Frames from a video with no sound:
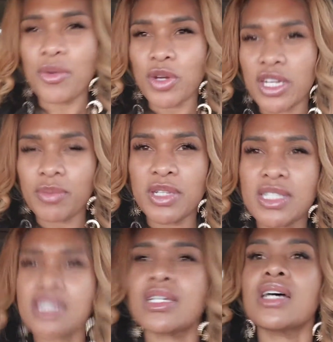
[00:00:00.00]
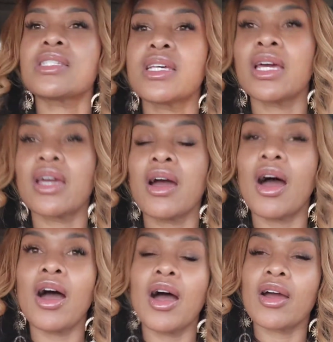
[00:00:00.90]
we're going to be discussing
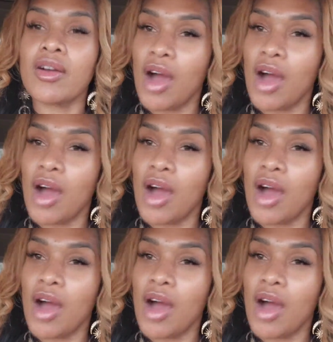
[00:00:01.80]
a